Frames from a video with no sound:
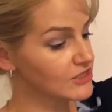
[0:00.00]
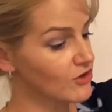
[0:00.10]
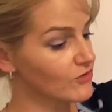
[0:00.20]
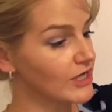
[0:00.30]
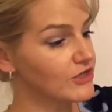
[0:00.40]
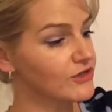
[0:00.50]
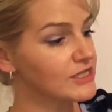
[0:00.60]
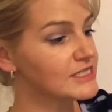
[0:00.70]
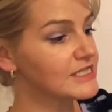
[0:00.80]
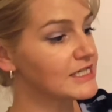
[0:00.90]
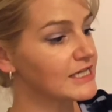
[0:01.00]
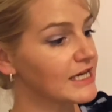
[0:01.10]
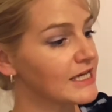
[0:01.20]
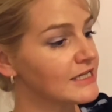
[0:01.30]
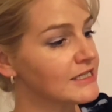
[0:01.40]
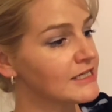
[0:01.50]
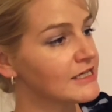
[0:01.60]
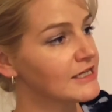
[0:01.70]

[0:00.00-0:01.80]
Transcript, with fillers: salt and you can see again